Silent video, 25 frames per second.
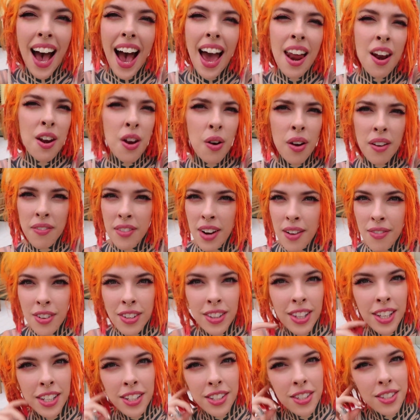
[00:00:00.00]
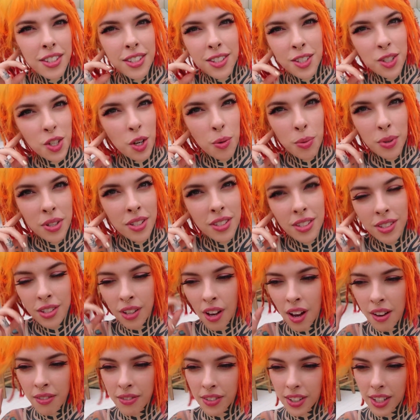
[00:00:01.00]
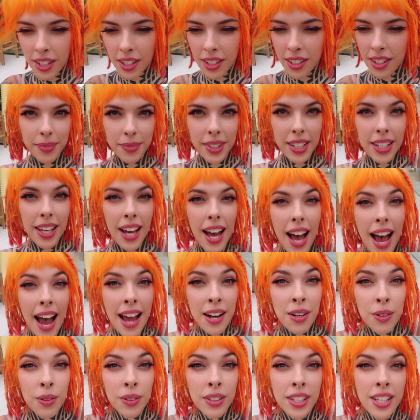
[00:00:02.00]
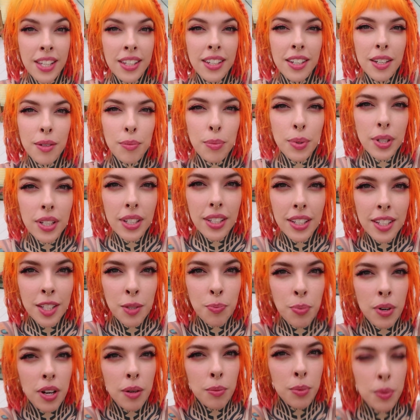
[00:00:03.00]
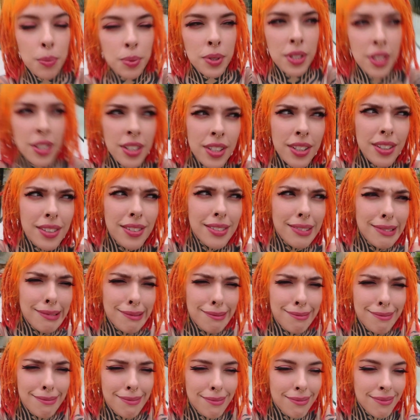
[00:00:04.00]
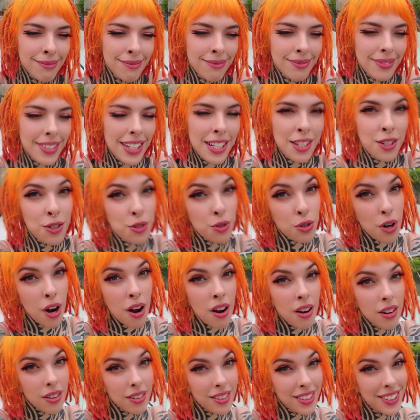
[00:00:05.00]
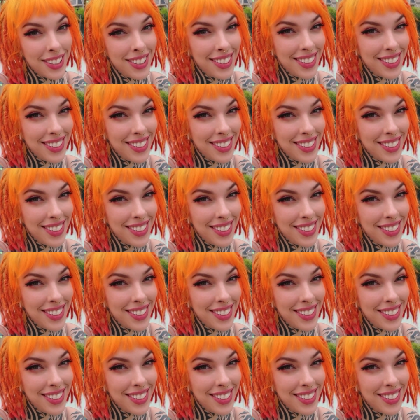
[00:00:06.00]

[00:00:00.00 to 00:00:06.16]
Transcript: I don't know, I've never liked Starbucks' coffee. Like, I don't like it, but it's probably good. It's strong.